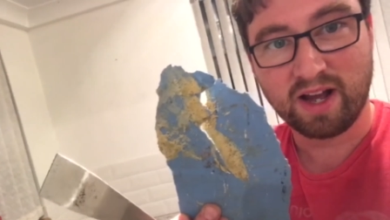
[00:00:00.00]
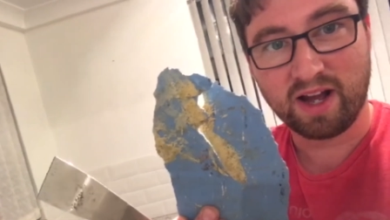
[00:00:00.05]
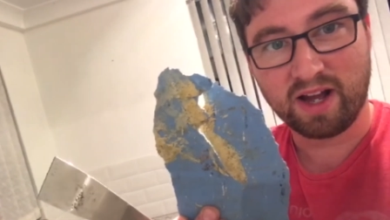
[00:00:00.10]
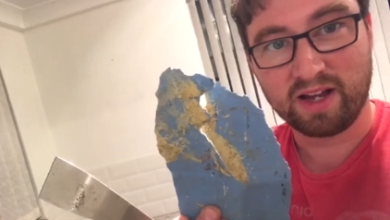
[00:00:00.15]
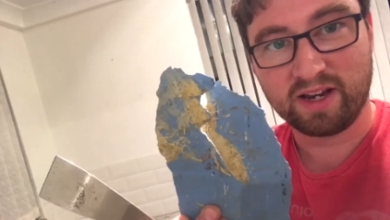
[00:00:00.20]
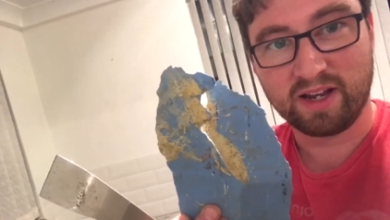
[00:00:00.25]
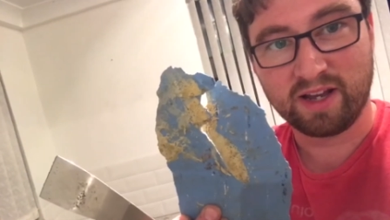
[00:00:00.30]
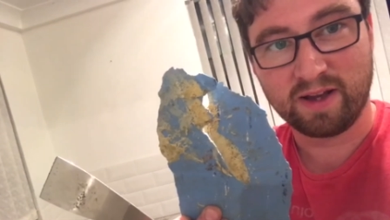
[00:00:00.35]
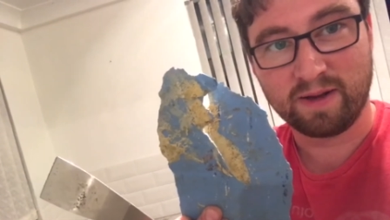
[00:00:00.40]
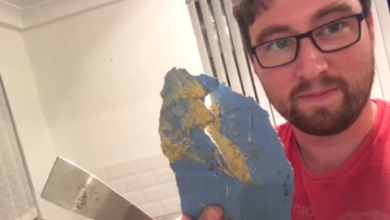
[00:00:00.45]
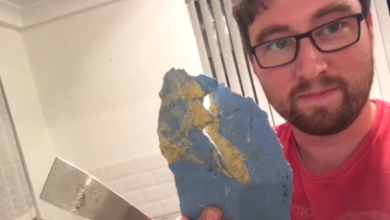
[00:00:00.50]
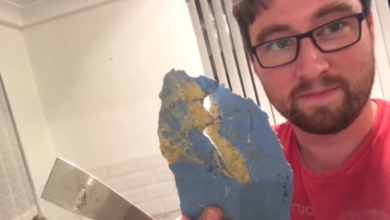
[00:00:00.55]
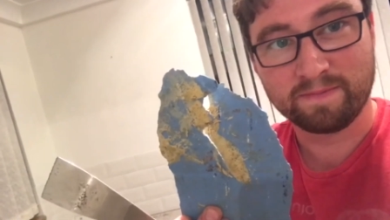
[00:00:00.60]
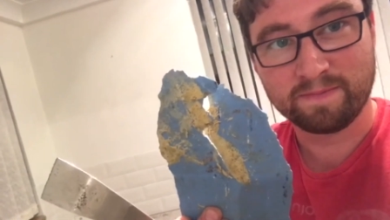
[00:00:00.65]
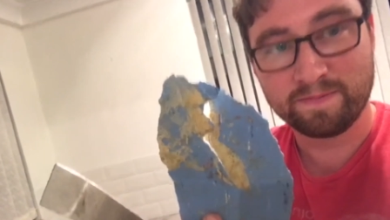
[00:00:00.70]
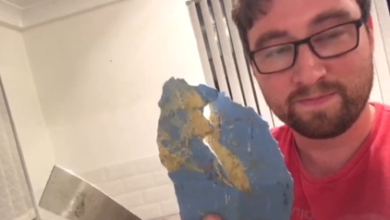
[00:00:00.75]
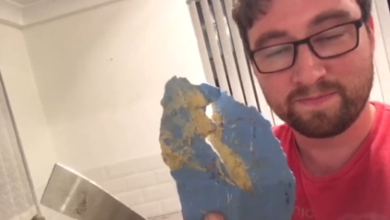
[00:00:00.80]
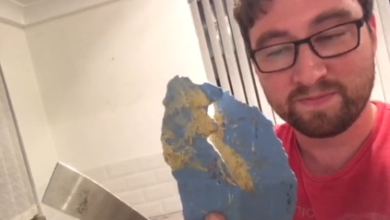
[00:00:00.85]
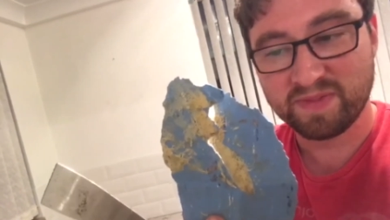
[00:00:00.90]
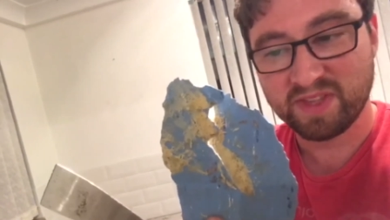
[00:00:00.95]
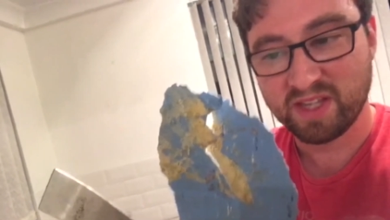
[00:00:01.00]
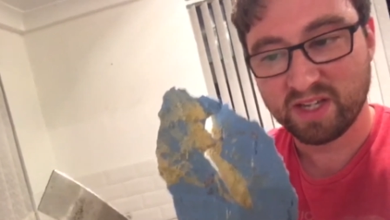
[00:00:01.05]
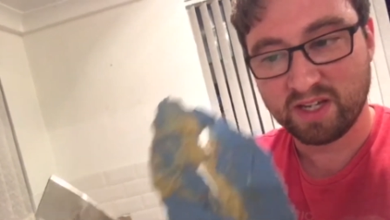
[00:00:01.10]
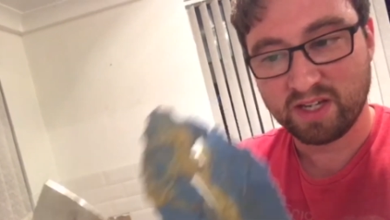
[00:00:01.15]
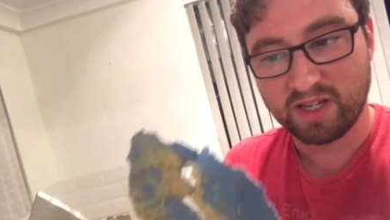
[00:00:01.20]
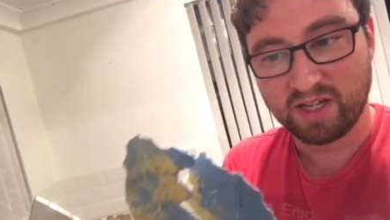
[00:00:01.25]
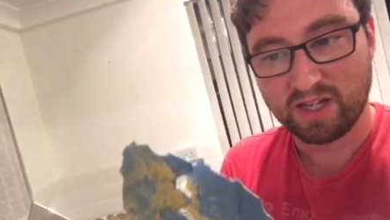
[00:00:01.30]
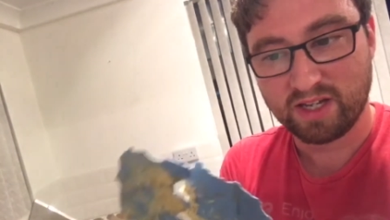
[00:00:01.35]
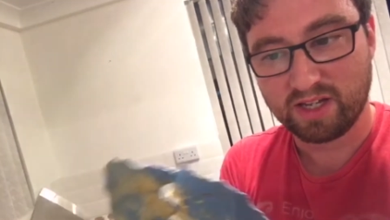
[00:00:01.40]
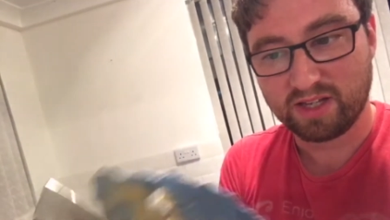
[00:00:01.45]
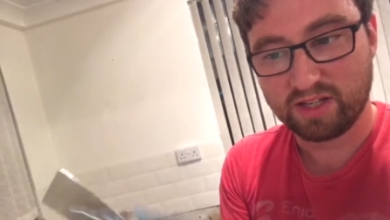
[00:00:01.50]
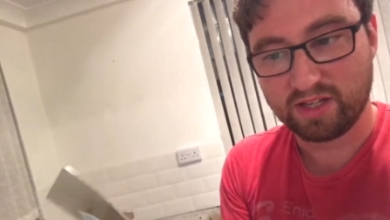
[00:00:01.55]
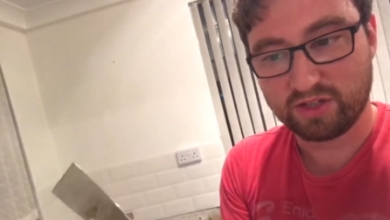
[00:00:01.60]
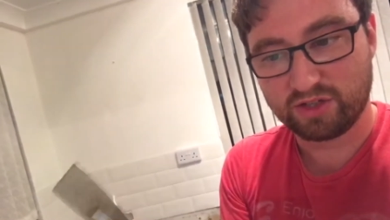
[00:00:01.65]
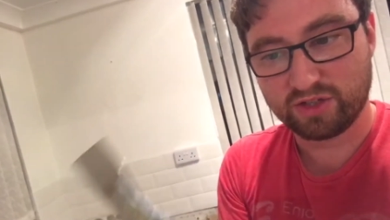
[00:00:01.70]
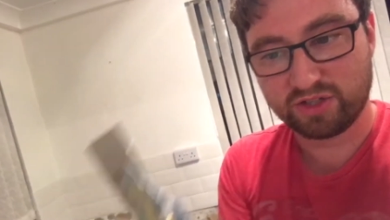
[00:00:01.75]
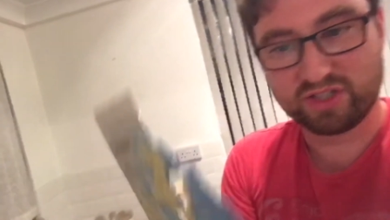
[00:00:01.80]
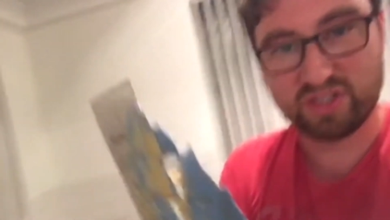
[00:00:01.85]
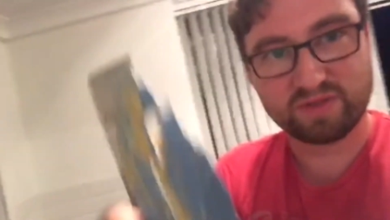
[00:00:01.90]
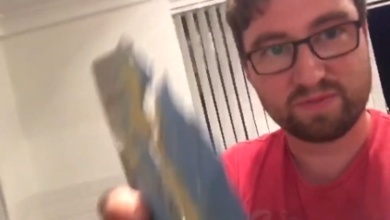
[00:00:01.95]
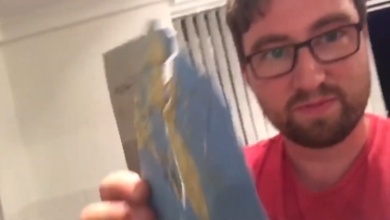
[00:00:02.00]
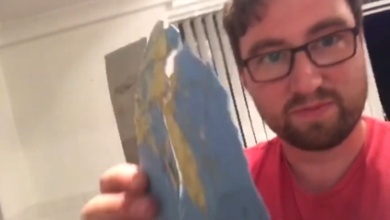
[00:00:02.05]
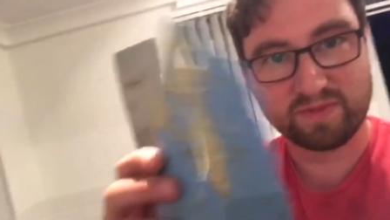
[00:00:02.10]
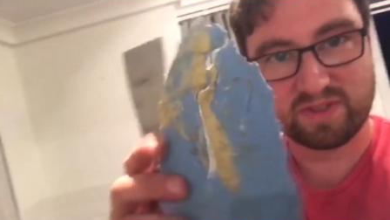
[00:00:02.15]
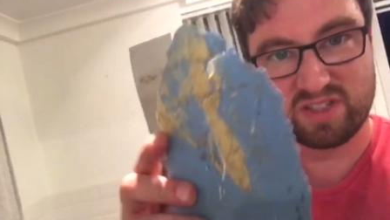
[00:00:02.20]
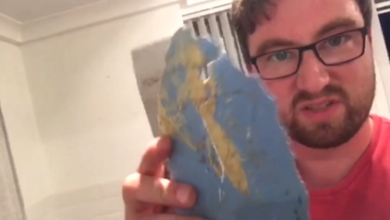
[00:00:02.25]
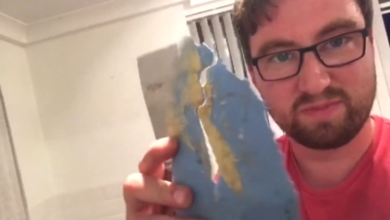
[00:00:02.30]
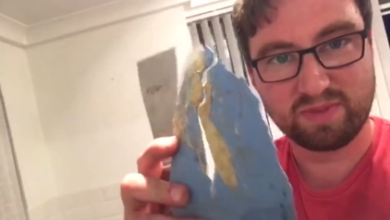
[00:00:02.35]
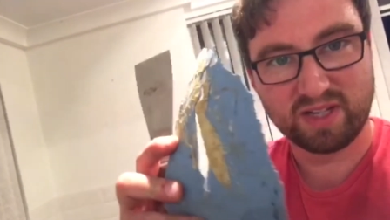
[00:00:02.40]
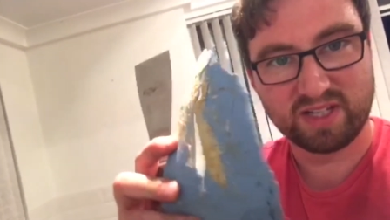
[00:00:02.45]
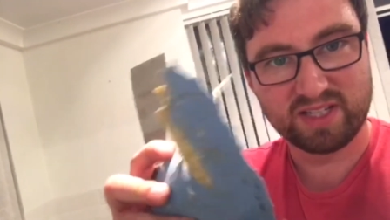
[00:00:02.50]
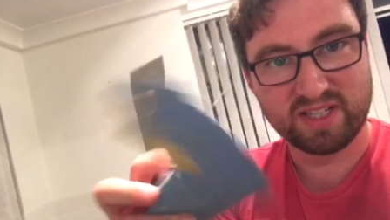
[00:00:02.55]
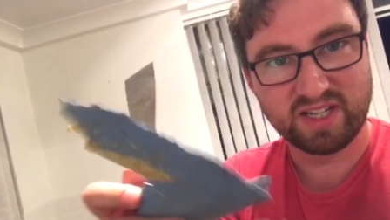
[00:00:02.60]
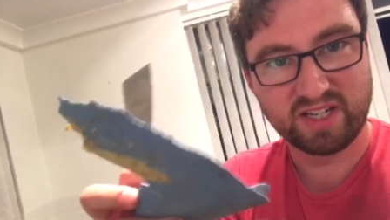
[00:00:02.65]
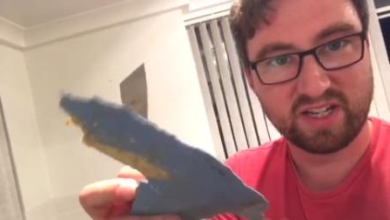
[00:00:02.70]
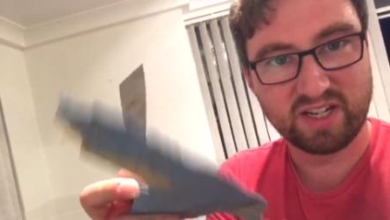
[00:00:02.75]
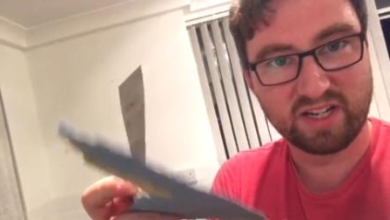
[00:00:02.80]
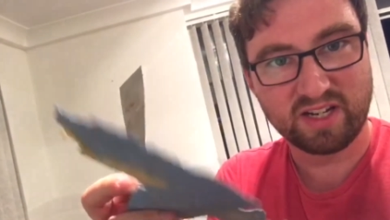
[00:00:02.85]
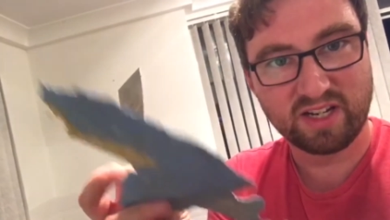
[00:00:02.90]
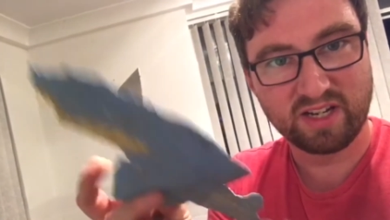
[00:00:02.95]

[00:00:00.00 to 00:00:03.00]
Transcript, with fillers: And they're just splitting